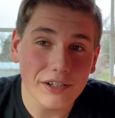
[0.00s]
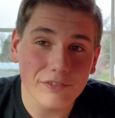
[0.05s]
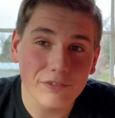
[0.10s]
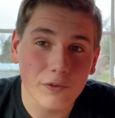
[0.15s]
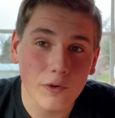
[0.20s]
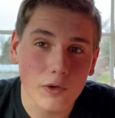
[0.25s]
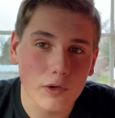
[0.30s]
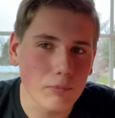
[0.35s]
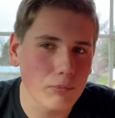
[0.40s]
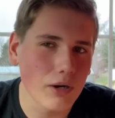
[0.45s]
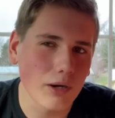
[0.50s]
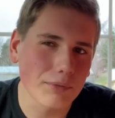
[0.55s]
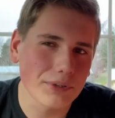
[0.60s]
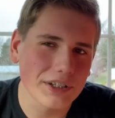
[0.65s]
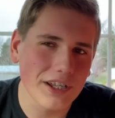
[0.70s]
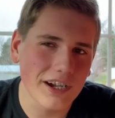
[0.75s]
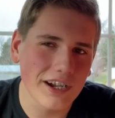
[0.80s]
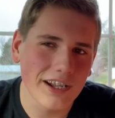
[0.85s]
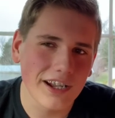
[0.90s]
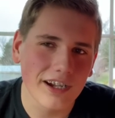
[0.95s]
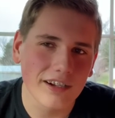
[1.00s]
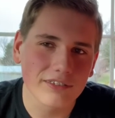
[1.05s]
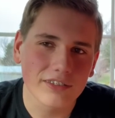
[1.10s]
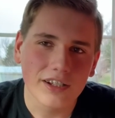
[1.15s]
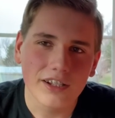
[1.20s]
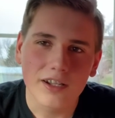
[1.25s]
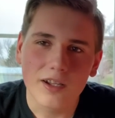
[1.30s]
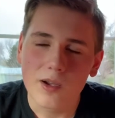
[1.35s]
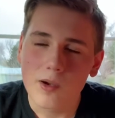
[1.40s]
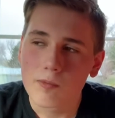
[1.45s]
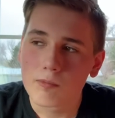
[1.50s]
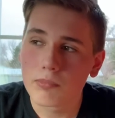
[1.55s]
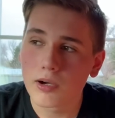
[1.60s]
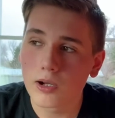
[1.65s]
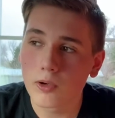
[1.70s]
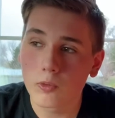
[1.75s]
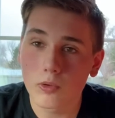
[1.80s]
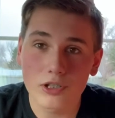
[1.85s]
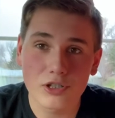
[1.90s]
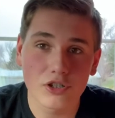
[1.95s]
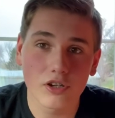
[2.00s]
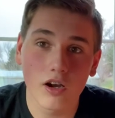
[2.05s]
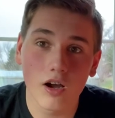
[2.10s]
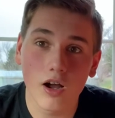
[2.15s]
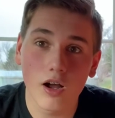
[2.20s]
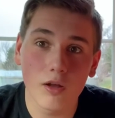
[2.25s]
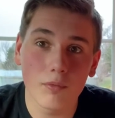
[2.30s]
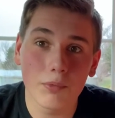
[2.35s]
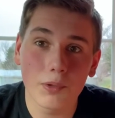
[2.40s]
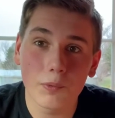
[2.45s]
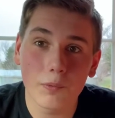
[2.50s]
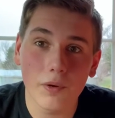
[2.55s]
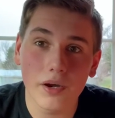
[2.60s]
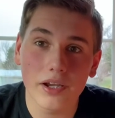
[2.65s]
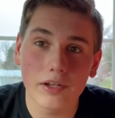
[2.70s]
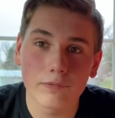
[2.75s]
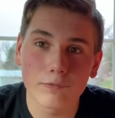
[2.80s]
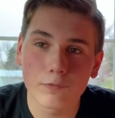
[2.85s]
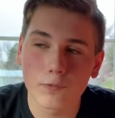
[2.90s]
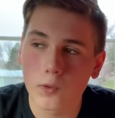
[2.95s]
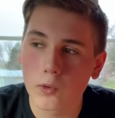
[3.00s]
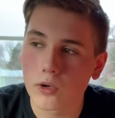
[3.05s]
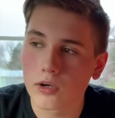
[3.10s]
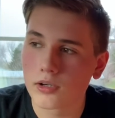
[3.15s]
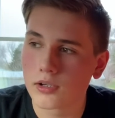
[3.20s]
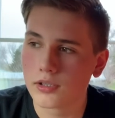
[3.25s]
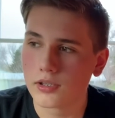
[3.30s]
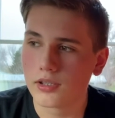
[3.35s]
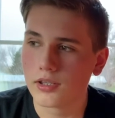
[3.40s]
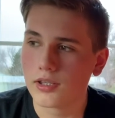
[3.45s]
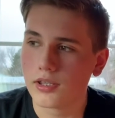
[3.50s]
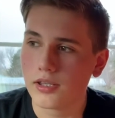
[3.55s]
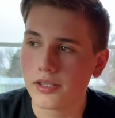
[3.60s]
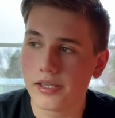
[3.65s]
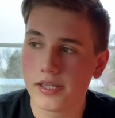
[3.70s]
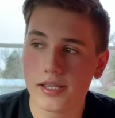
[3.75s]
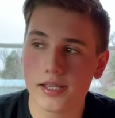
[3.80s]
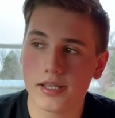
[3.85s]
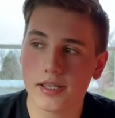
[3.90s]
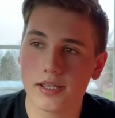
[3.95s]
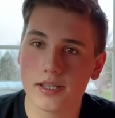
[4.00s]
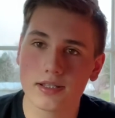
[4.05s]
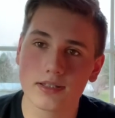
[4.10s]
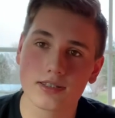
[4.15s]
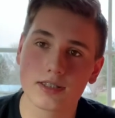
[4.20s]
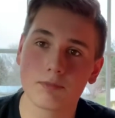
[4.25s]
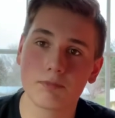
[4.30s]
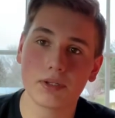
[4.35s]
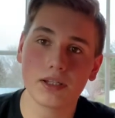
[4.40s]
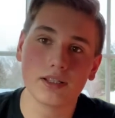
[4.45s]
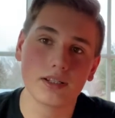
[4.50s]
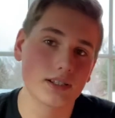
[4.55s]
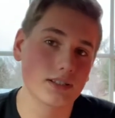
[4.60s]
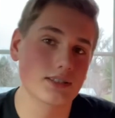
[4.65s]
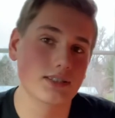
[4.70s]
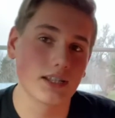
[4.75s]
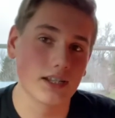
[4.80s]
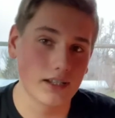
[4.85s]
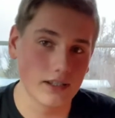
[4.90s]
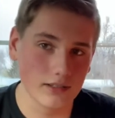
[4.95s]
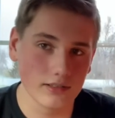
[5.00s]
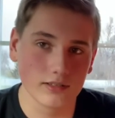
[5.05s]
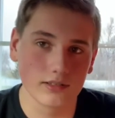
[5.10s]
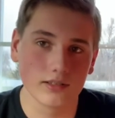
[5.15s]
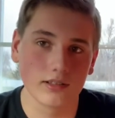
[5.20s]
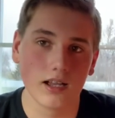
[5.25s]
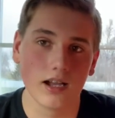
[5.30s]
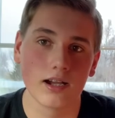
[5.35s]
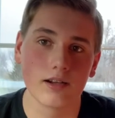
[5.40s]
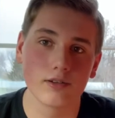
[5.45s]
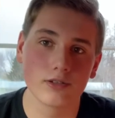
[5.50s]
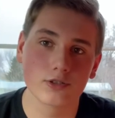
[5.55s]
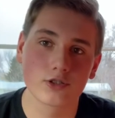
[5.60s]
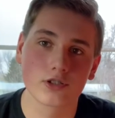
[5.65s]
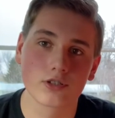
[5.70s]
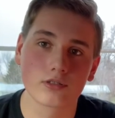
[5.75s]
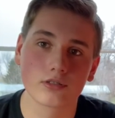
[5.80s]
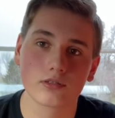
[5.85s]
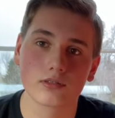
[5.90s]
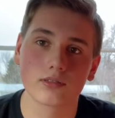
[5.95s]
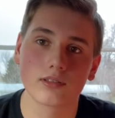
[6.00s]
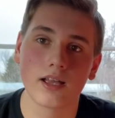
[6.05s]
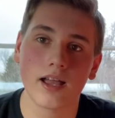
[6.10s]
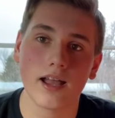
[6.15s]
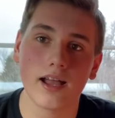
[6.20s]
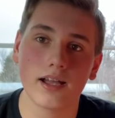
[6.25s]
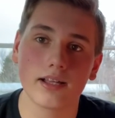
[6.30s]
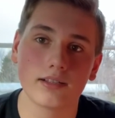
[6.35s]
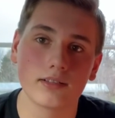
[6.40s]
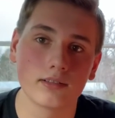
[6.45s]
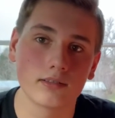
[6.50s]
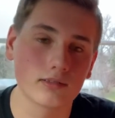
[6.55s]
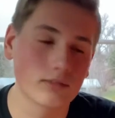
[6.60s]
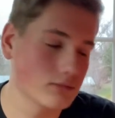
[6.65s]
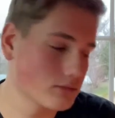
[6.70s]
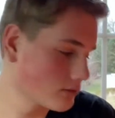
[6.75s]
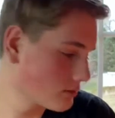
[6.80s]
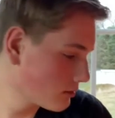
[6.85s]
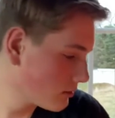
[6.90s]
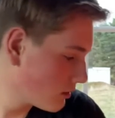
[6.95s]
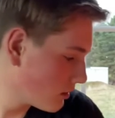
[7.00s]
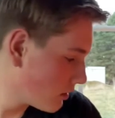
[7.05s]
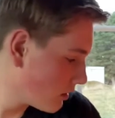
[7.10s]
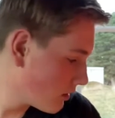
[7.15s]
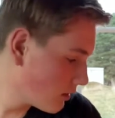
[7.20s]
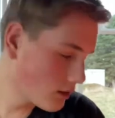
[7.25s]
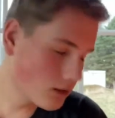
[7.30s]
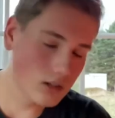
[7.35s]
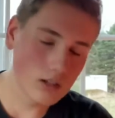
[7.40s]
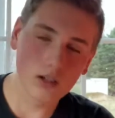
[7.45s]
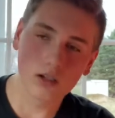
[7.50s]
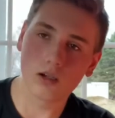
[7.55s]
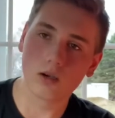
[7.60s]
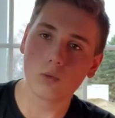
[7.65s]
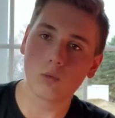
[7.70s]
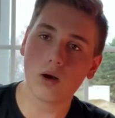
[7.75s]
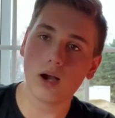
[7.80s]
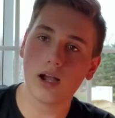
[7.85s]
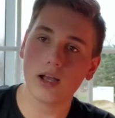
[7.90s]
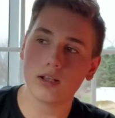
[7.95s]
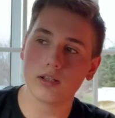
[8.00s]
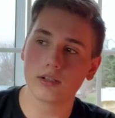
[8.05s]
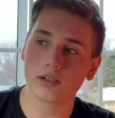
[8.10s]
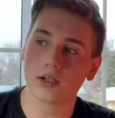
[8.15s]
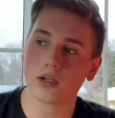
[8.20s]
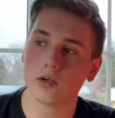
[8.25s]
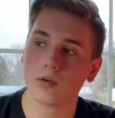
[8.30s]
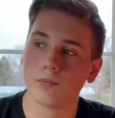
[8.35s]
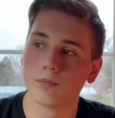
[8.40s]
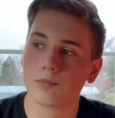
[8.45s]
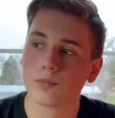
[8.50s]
for, probably not have, but what you all been waiting for is the peanuts that I had a while ago.